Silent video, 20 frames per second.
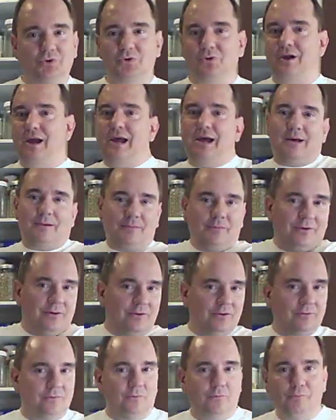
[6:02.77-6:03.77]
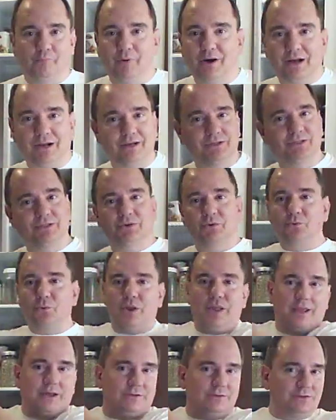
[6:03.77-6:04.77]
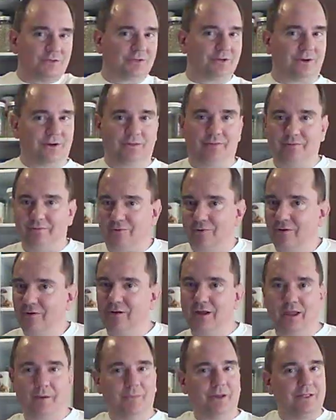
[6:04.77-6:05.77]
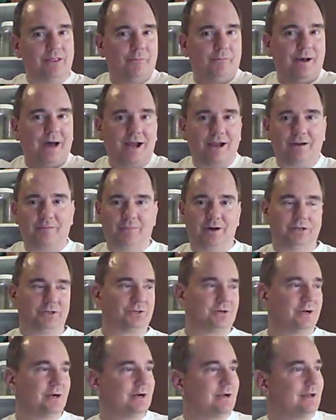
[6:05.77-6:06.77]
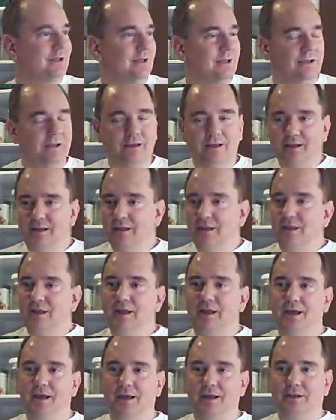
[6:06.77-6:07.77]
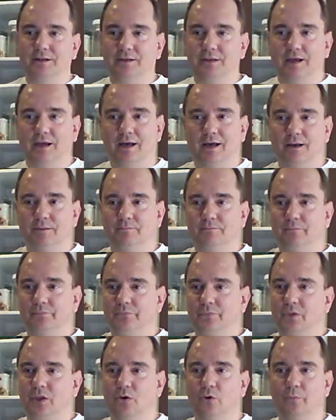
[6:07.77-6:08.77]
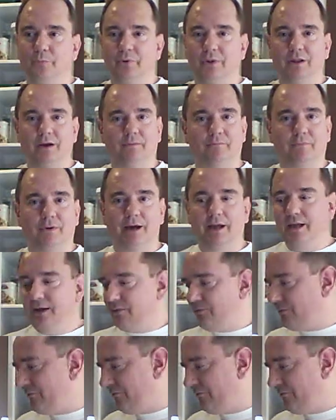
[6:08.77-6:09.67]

grab buckets of wheat and start throwing them in the back of my truck, and open up my